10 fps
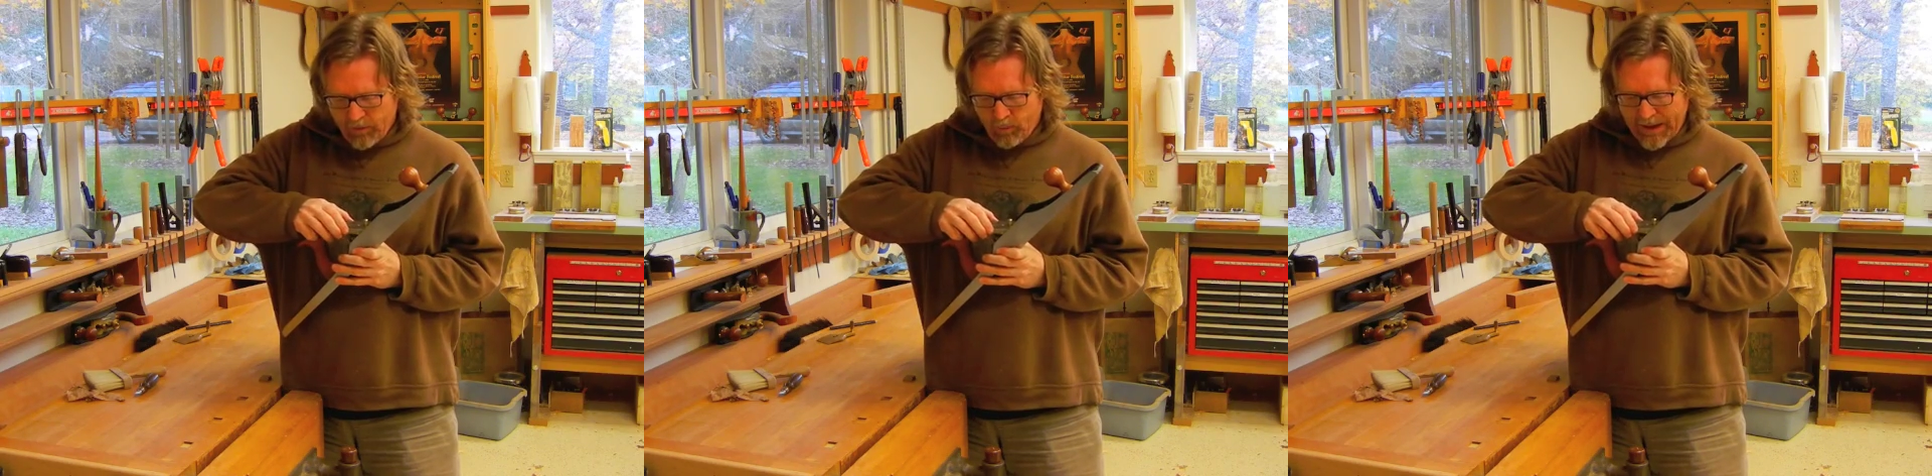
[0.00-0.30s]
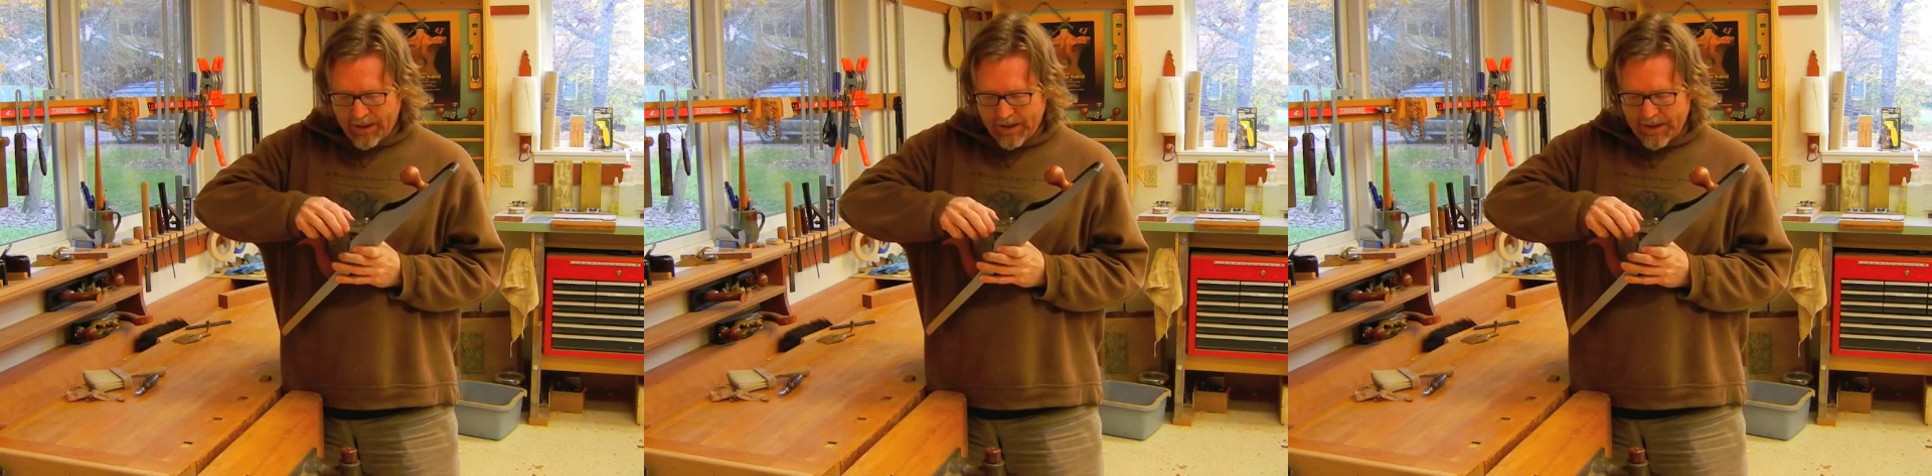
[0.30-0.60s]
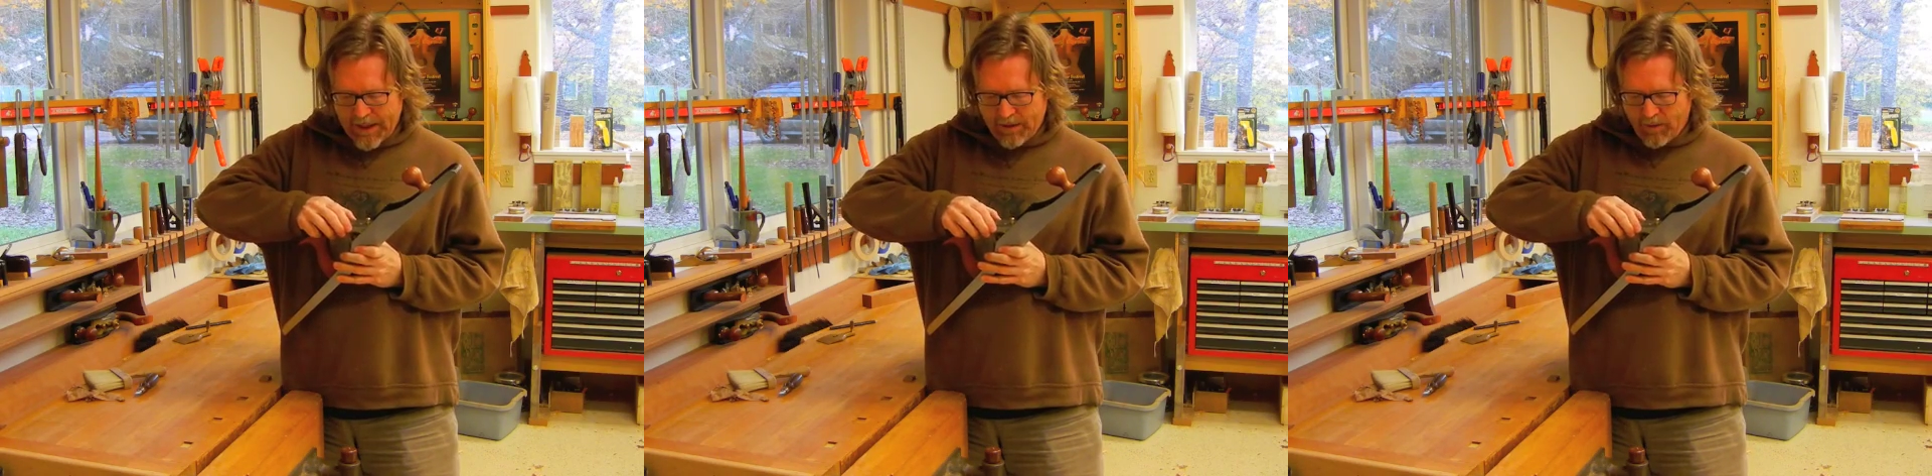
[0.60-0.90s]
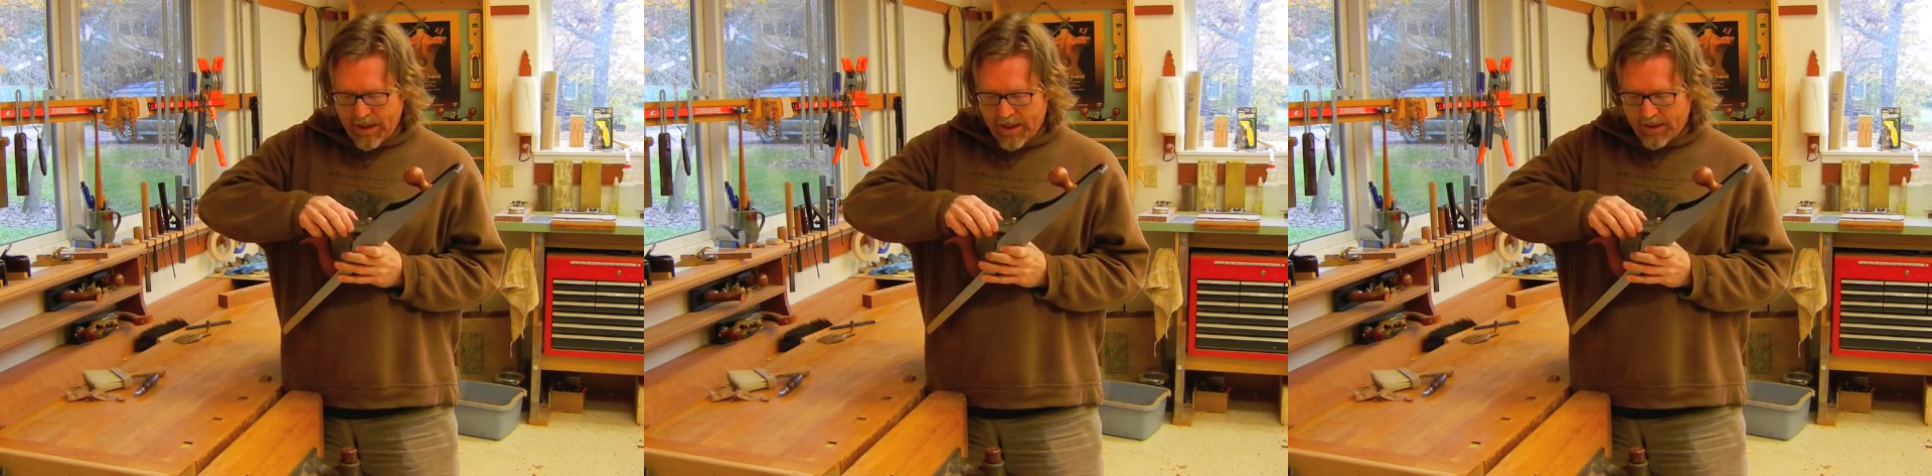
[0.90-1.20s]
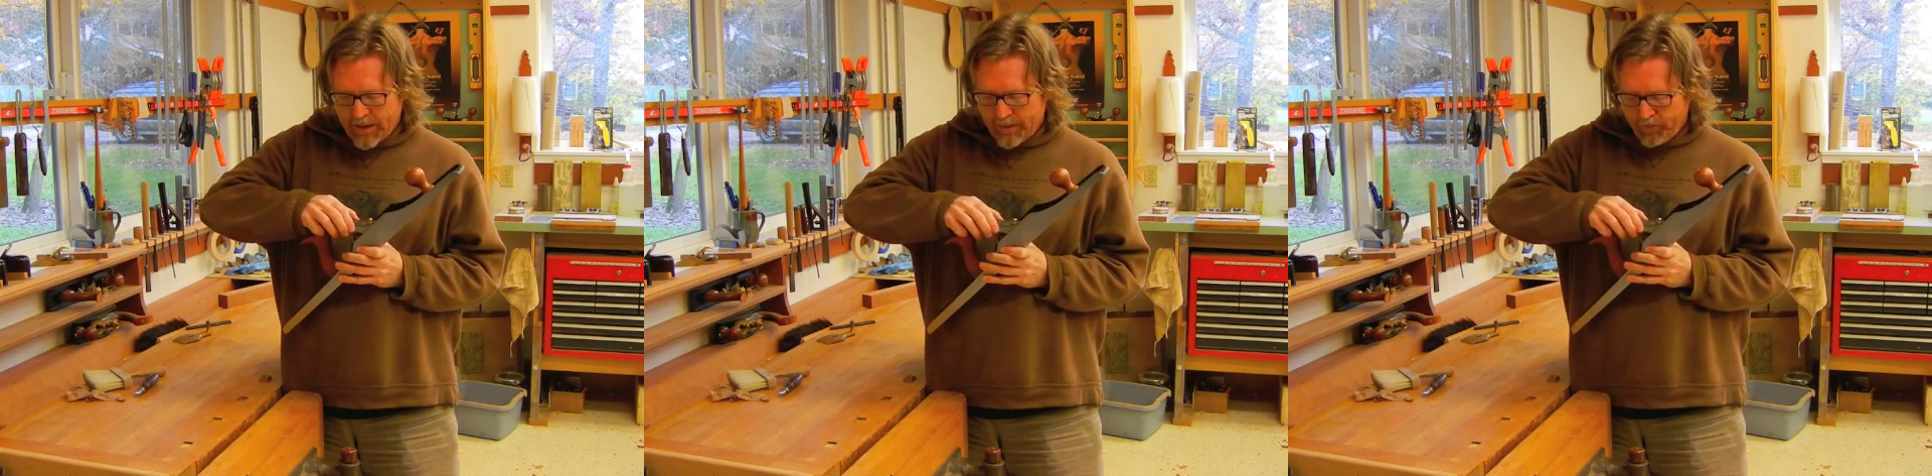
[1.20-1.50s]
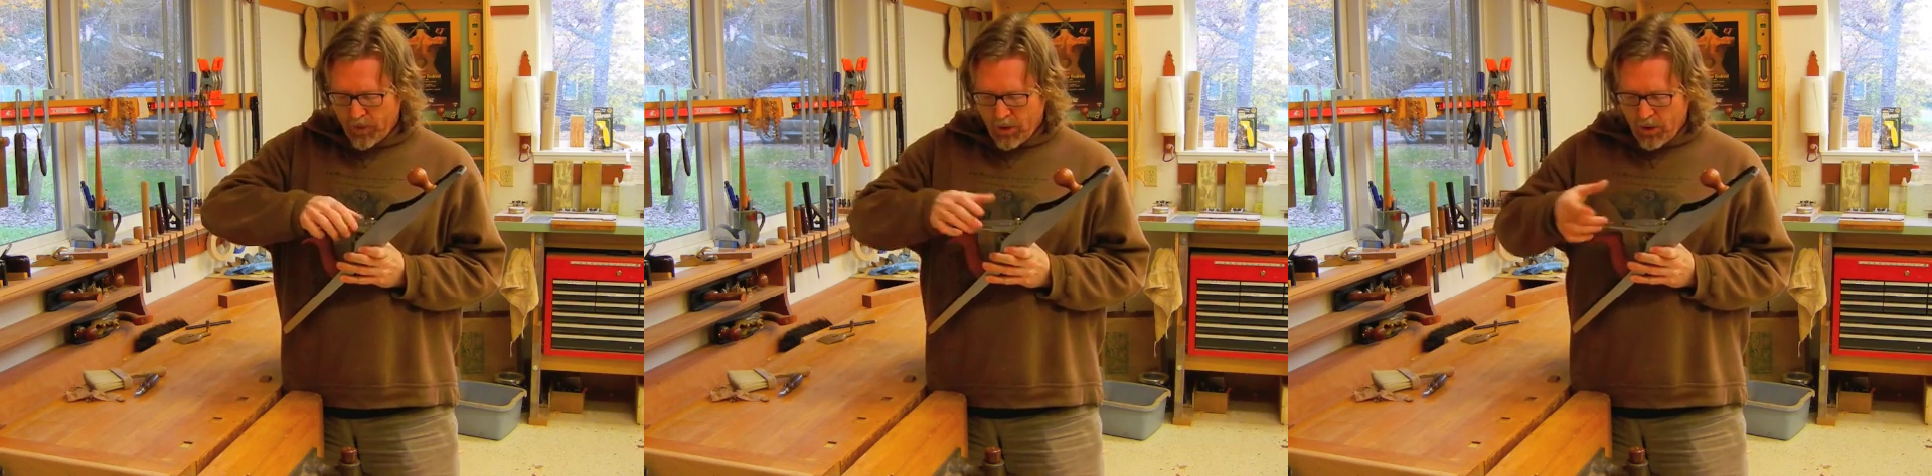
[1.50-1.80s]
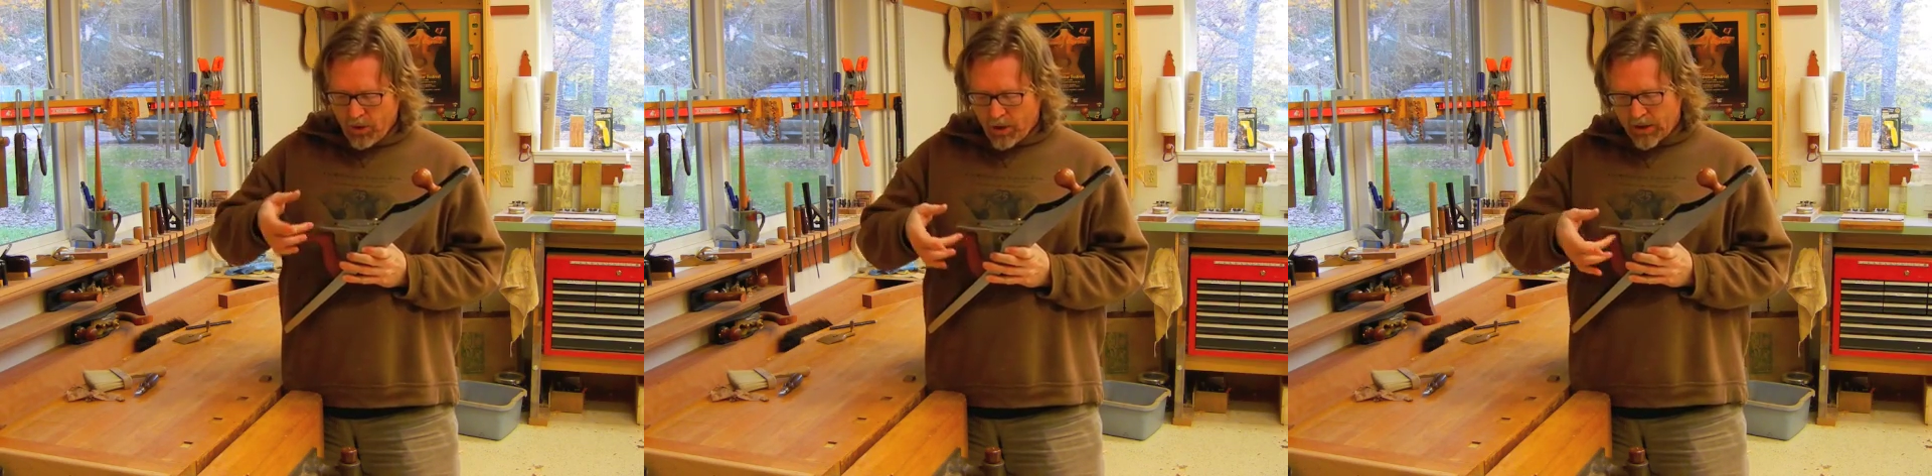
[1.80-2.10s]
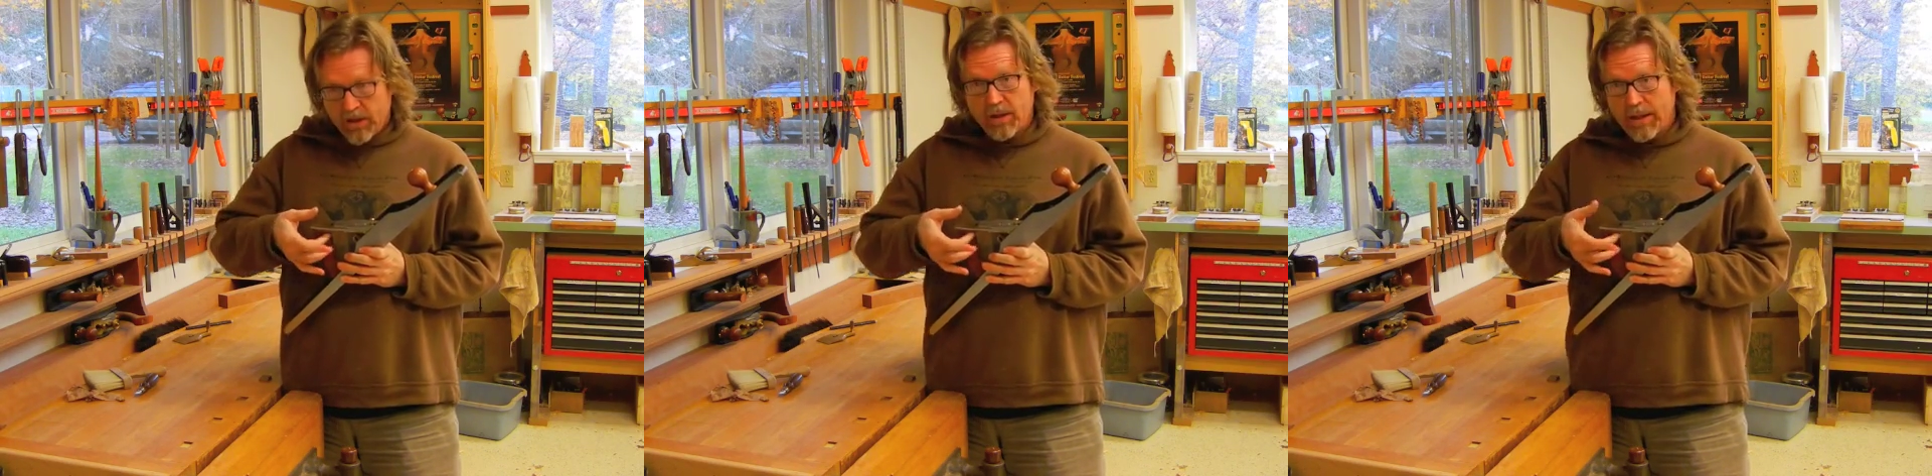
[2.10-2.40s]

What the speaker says: and wiggle it sideways onto the